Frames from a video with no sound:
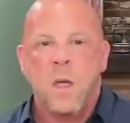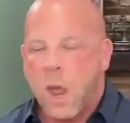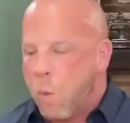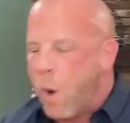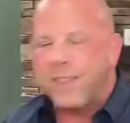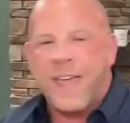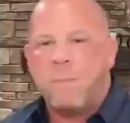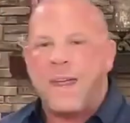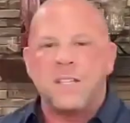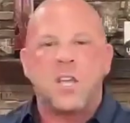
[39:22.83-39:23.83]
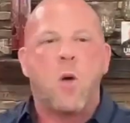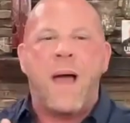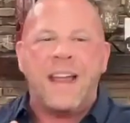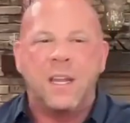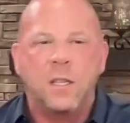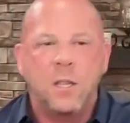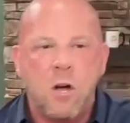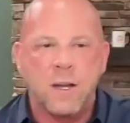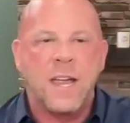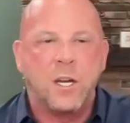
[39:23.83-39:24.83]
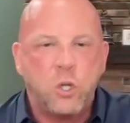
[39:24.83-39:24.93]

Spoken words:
And what that means, go back and look and